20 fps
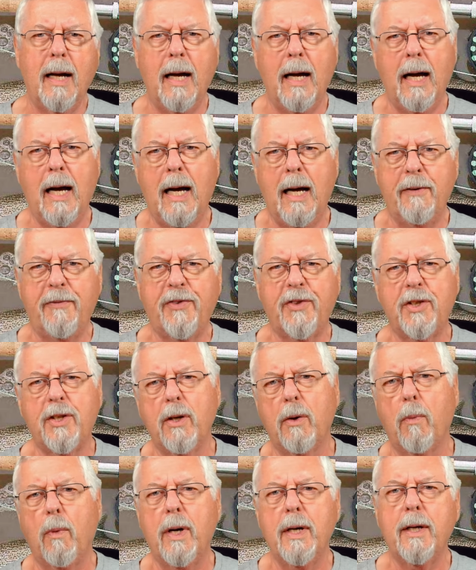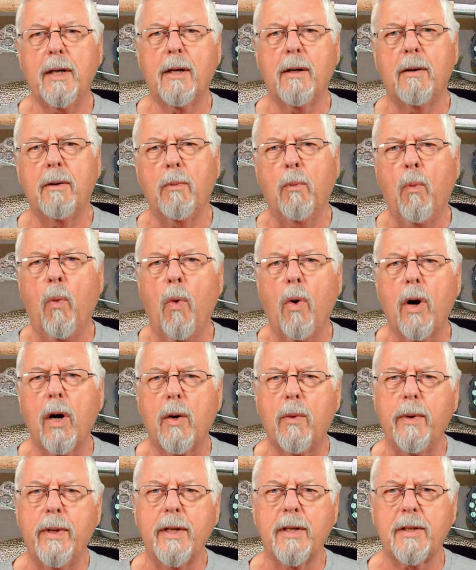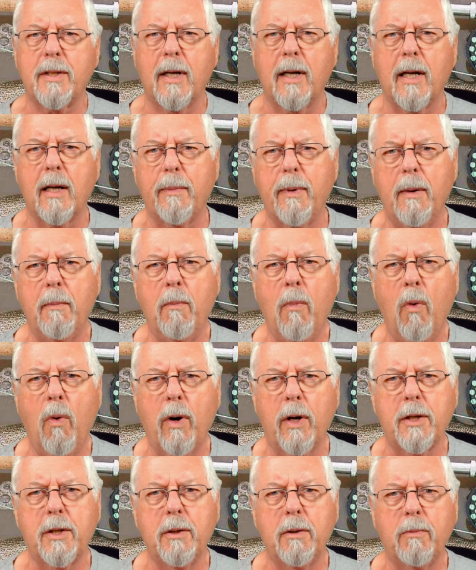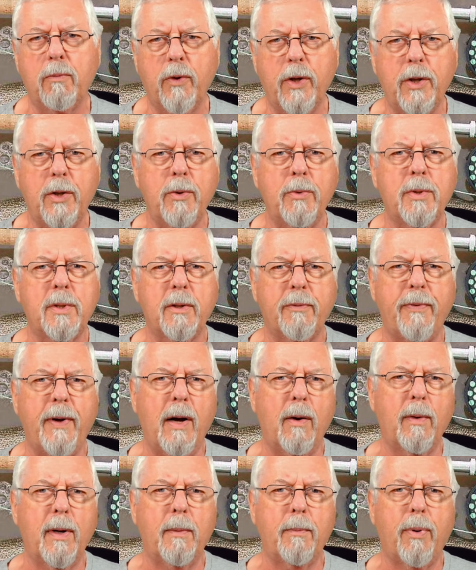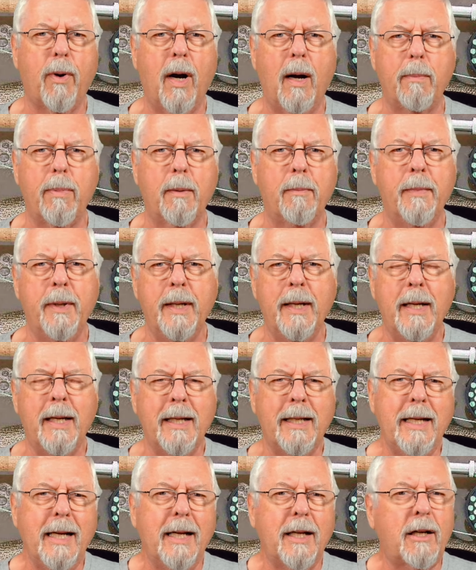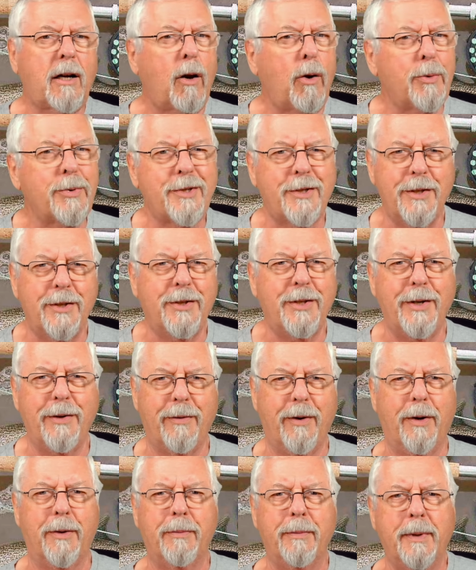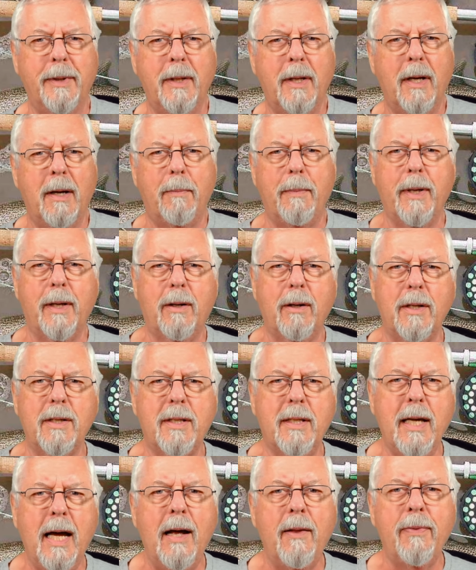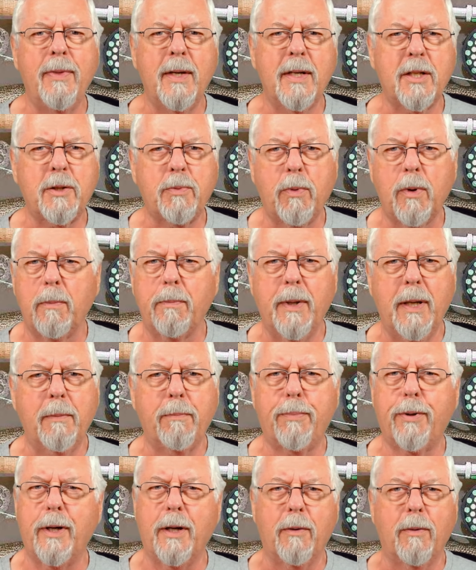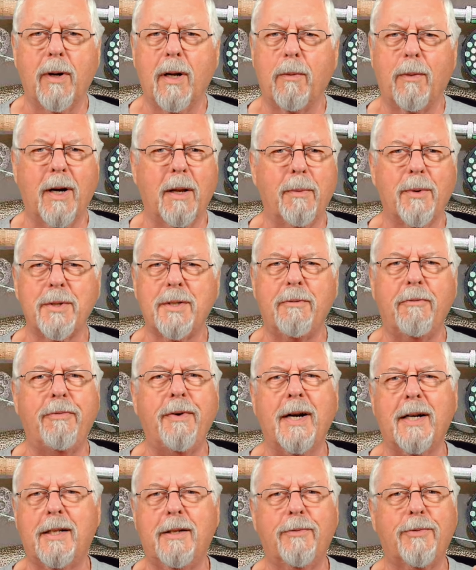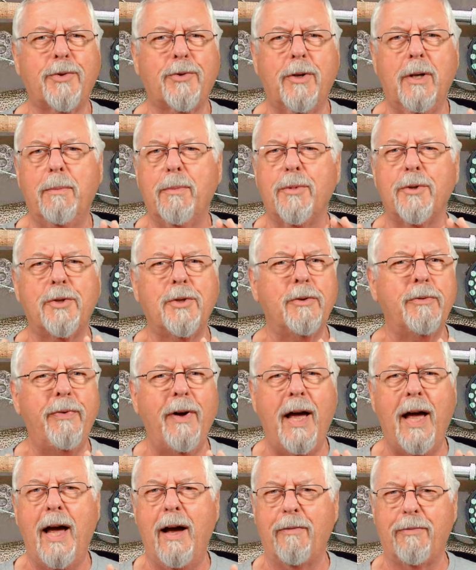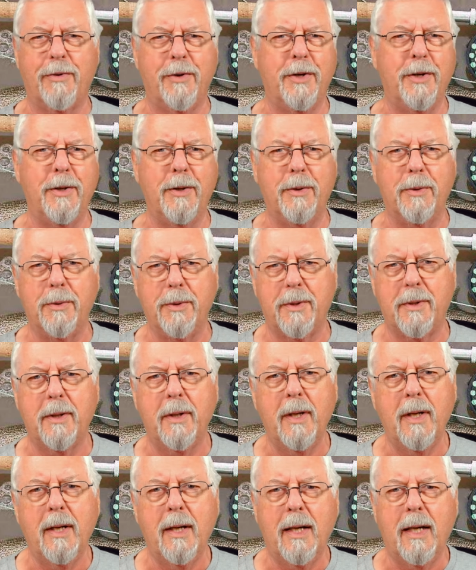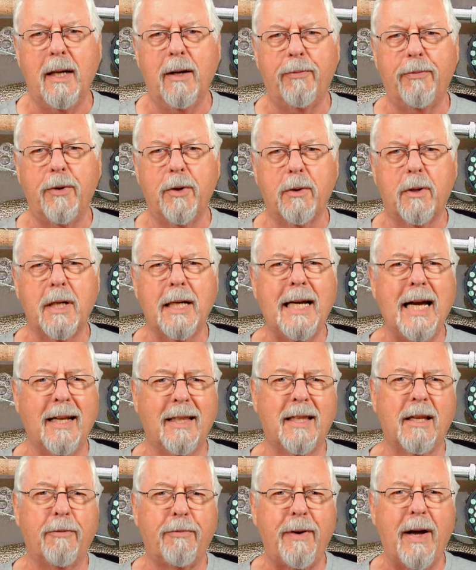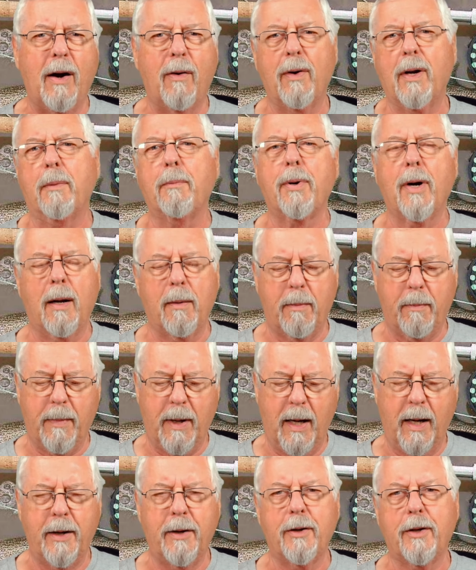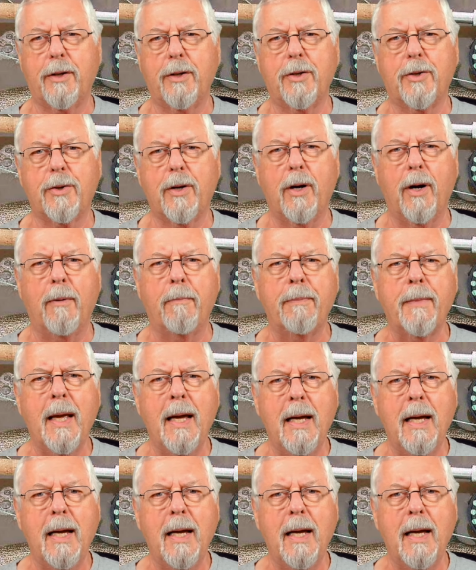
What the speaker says: I still wanted to work with this a little bit more to reduce the fouling problem, get it close to zero, because then this will be pretty well one of the most effective streamers you've ever used, if you can get the fouling problem under control.